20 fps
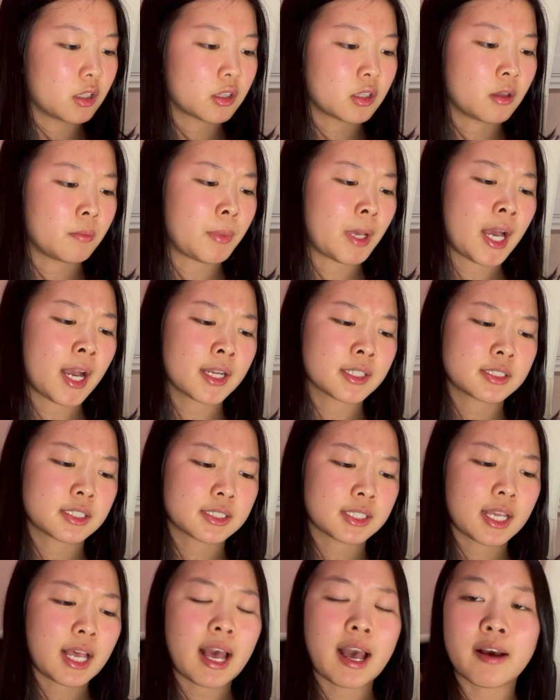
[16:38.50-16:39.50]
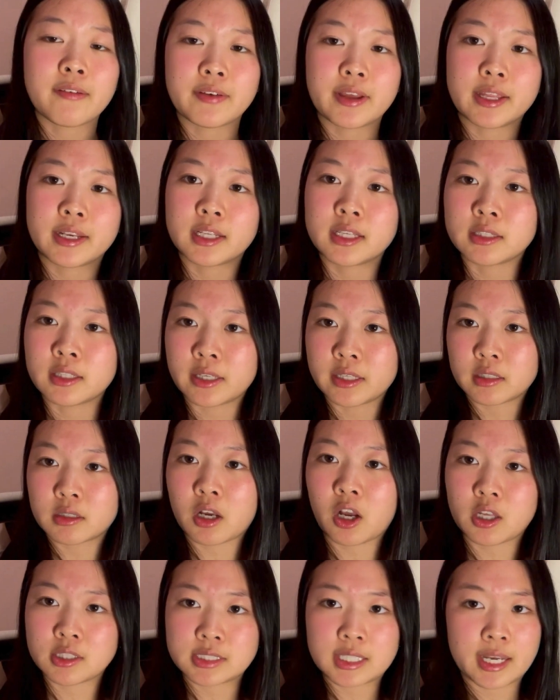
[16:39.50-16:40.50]
the bag doesn't have any like
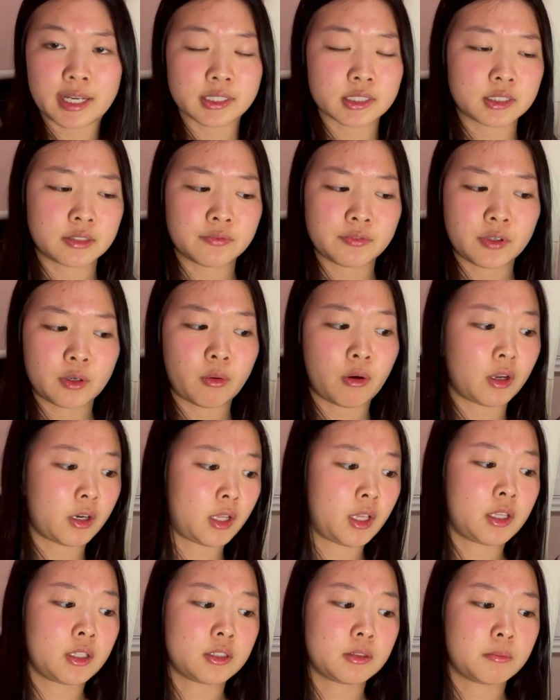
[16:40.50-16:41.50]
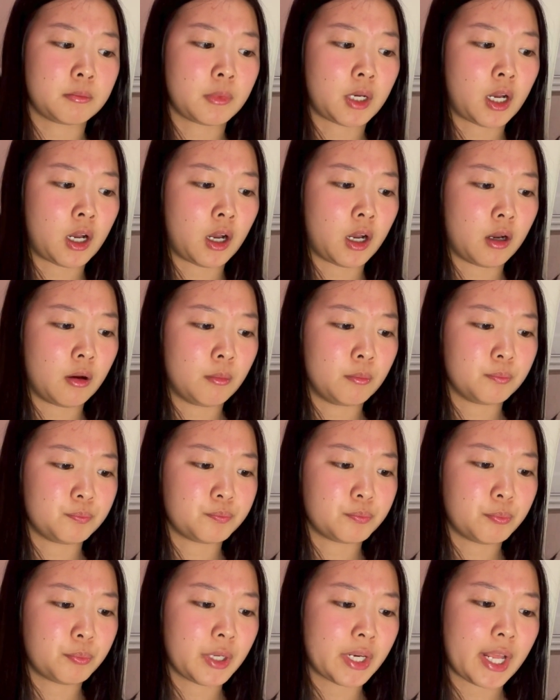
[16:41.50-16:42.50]
contact info on it, um,
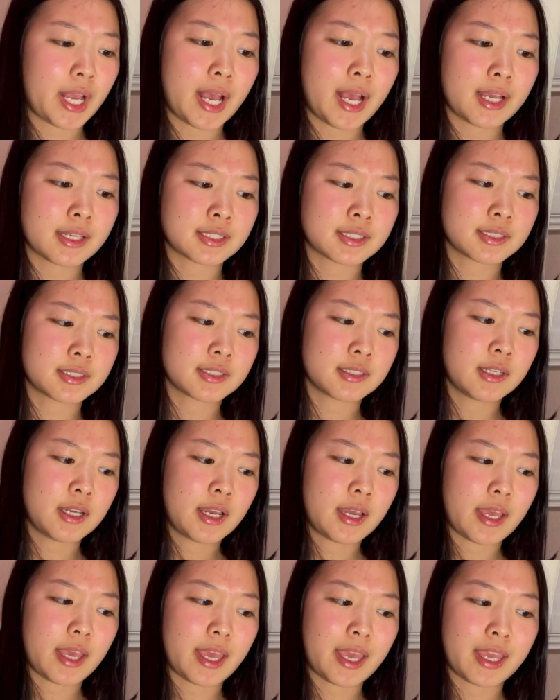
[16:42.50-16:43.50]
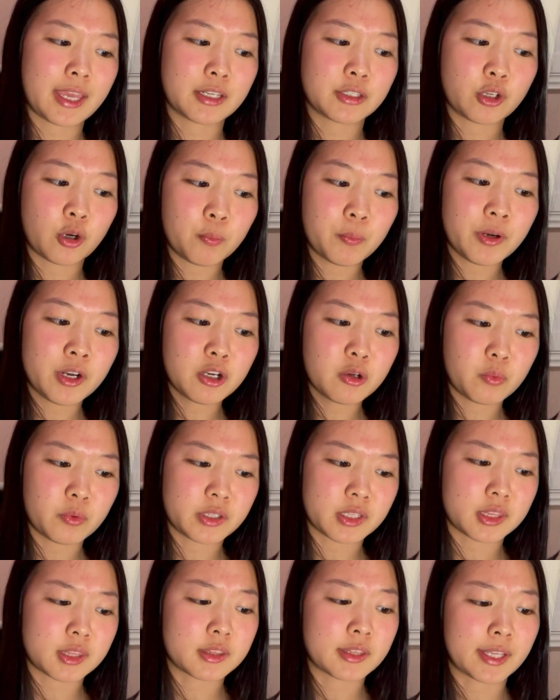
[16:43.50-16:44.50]
but it has a notebook
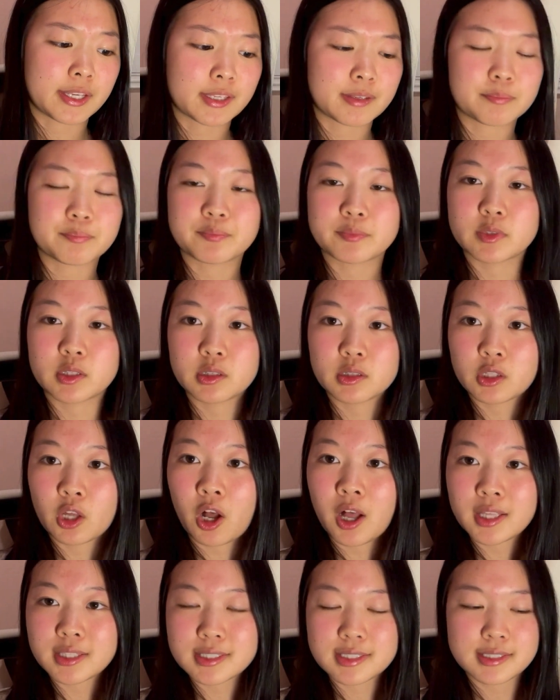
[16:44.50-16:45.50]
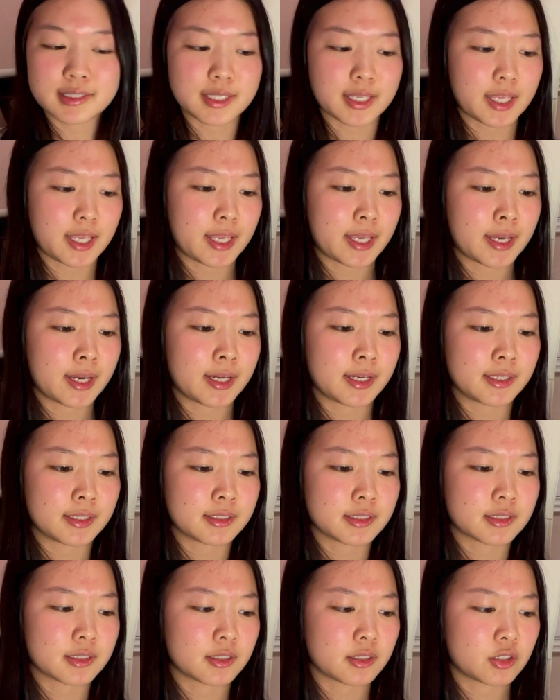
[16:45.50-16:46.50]
with like thoughts
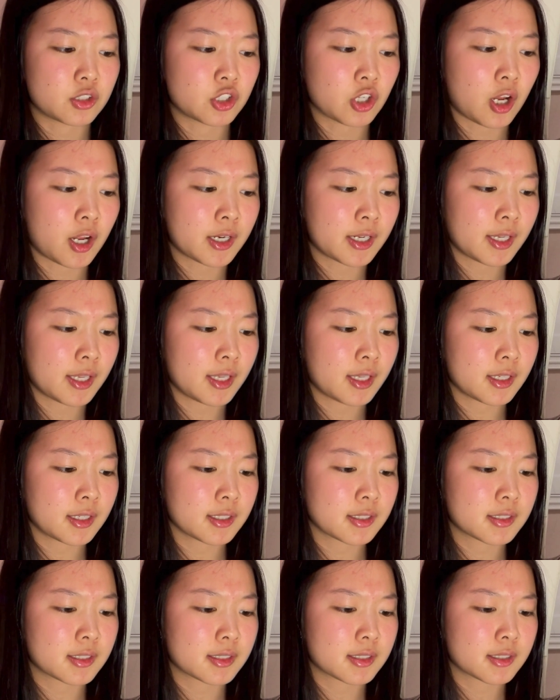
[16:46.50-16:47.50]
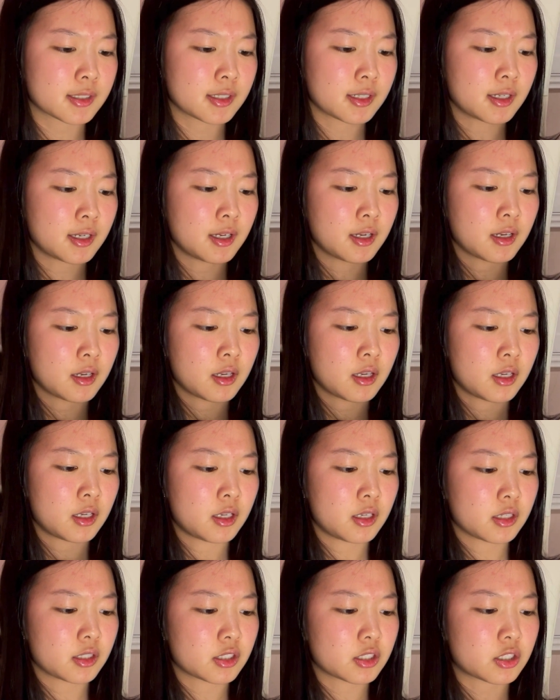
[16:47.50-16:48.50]
and jottings.
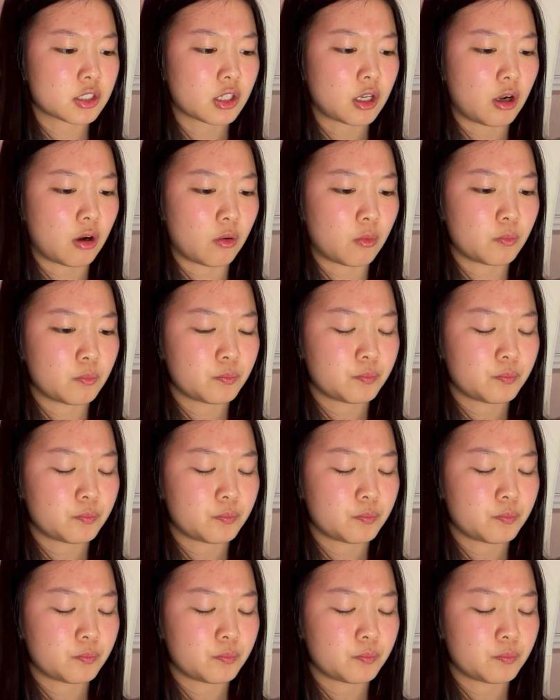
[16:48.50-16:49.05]
So